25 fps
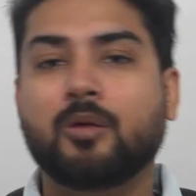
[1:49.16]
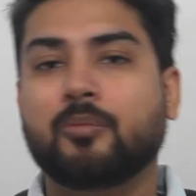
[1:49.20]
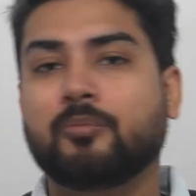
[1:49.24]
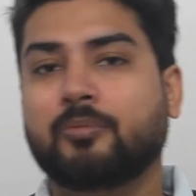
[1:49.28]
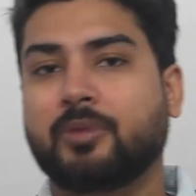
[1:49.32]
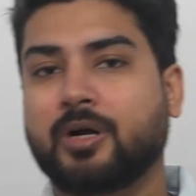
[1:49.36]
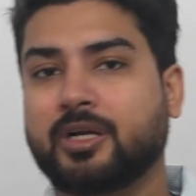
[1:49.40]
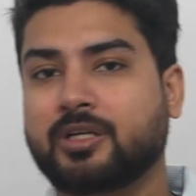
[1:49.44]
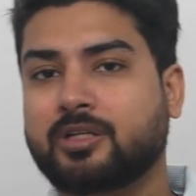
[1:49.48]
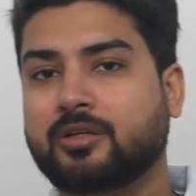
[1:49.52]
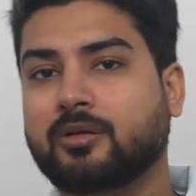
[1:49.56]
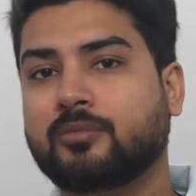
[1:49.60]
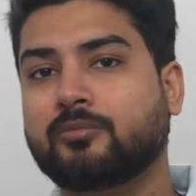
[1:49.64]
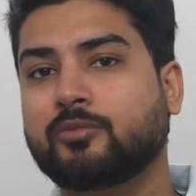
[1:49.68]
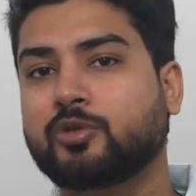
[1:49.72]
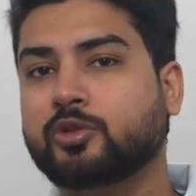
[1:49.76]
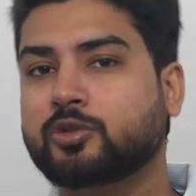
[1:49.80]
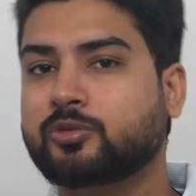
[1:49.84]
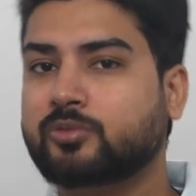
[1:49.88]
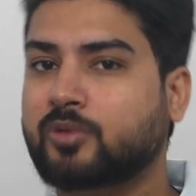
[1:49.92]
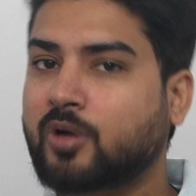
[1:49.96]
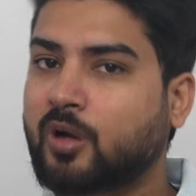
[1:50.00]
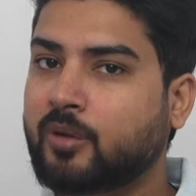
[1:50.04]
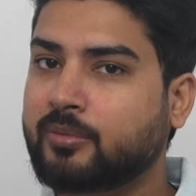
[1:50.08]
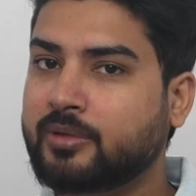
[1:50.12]
but
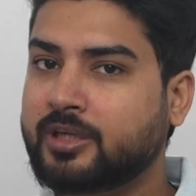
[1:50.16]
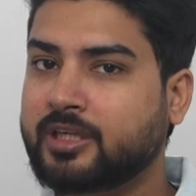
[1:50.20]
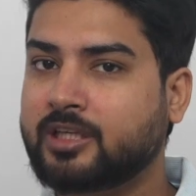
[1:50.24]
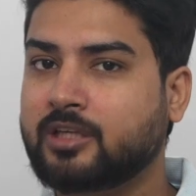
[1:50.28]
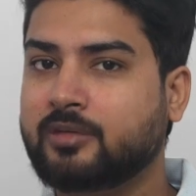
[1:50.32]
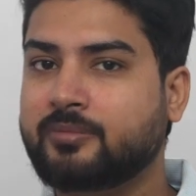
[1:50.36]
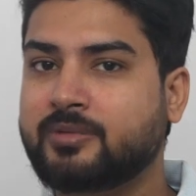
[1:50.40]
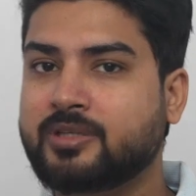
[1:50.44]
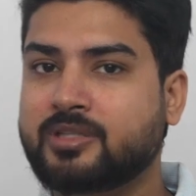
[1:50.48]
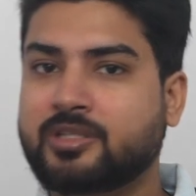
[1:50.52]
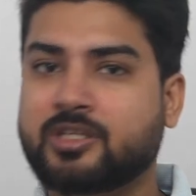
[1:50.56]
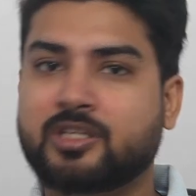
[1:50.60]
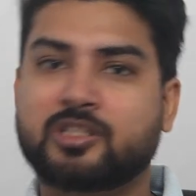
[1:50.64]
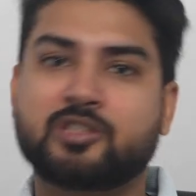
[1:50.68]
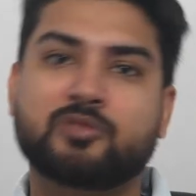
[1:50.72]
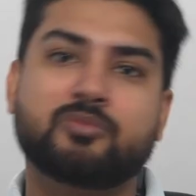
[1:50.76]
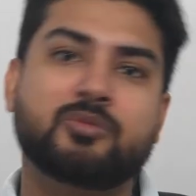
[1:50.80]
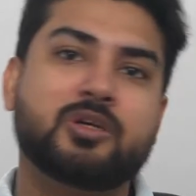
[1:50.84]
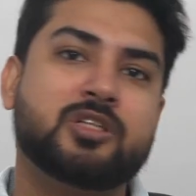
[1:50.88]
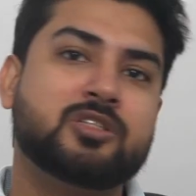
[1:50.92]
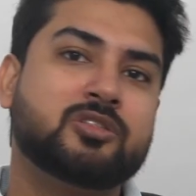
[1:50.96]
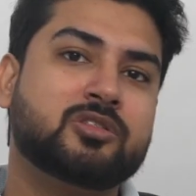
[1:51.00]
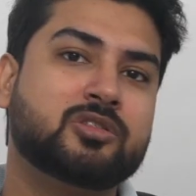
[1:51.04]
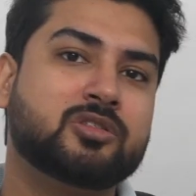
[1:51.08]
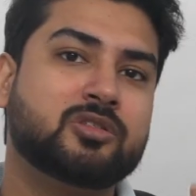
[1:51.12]
most probably it will be 6
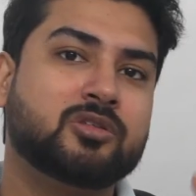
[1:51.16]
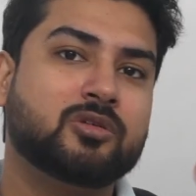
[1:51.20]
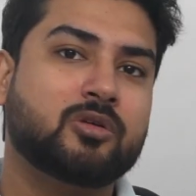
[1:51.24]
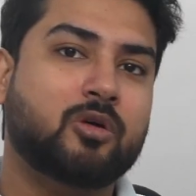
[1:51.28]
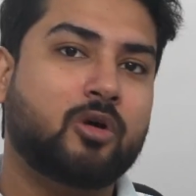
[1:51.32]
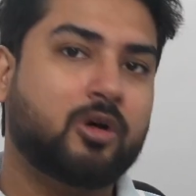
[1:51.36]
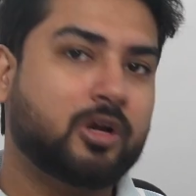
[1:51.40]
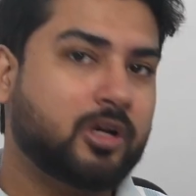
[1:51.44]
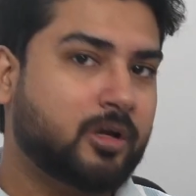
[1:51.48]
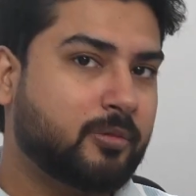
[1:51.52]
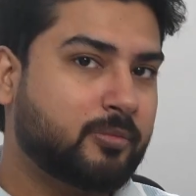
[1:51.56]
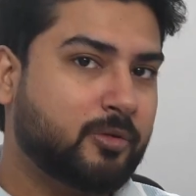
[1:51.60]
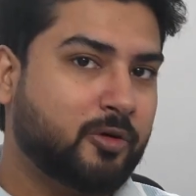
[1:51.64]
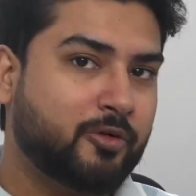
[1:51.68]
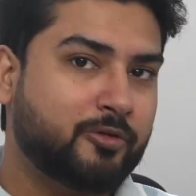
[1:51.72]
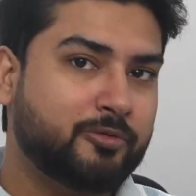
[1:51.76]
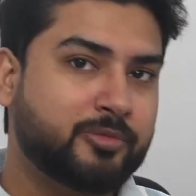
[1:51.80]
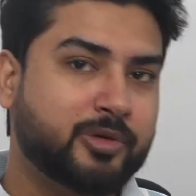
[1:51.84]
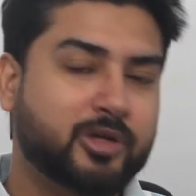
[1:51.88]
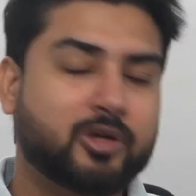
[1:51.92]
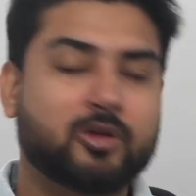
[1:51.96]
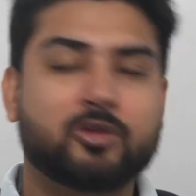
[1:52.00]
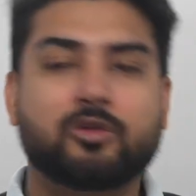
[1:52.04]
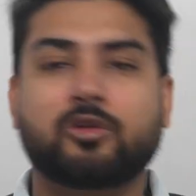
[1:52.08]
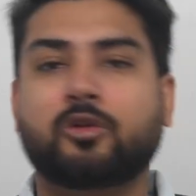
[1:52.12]
months or above
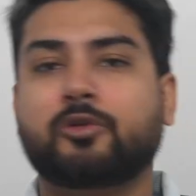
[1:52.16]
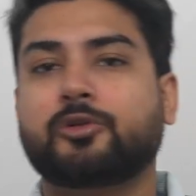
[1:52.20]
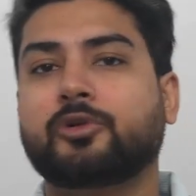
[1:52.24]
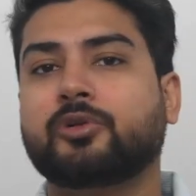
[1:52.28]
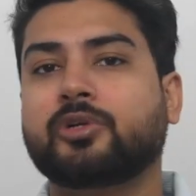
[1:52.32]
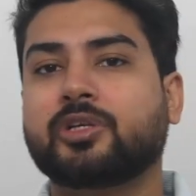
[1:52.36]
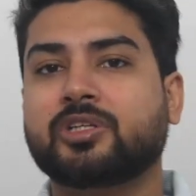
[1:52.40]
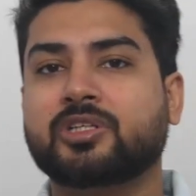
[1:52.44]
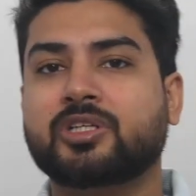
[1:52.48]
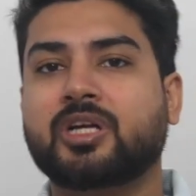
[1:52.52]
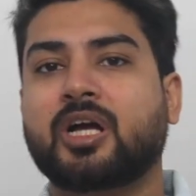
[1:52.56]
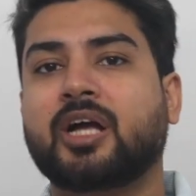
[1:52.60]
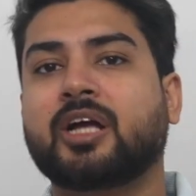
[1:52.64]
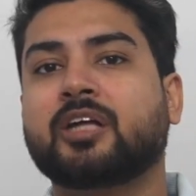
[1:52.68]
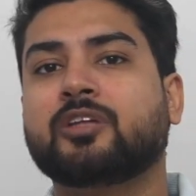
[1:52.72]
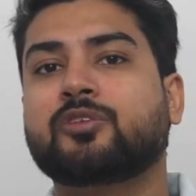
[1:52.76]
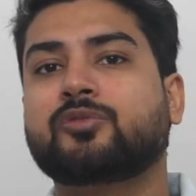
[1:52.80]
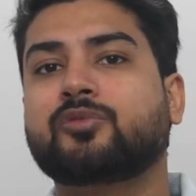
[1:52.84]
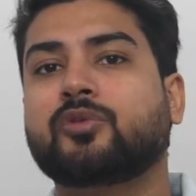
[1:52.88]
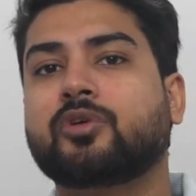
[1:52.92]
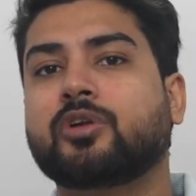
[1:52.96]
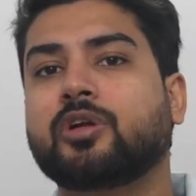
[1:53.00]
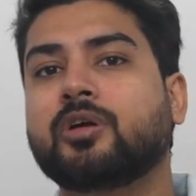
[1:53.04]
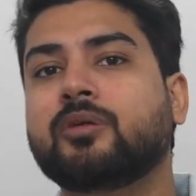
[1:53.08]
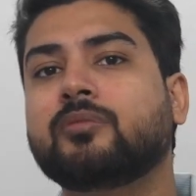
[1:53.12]
because Autodesk hires
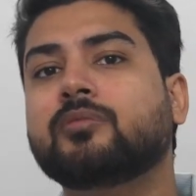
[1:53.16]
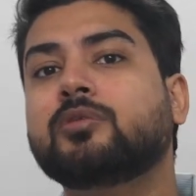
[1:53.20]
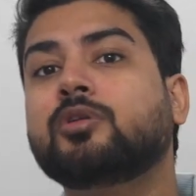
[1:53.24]
for a